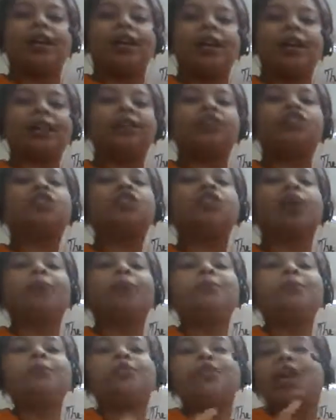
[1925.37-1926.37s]
he
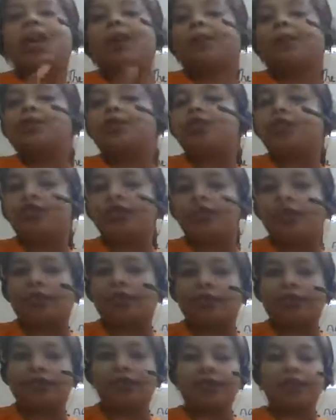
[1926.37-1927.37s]
jumped up to the
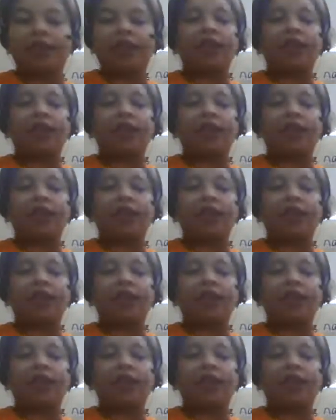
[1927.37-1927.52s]
offer.